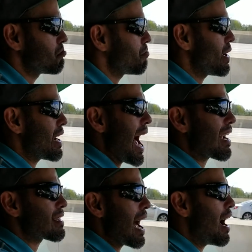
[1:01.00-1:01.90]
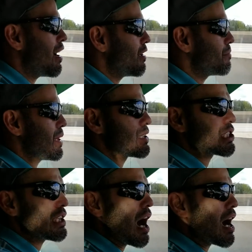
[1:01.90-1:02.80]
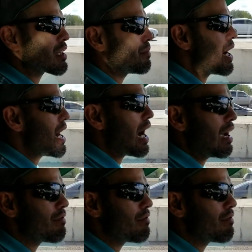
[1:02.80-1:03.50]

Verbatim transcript: Been knocked out, been shocked by high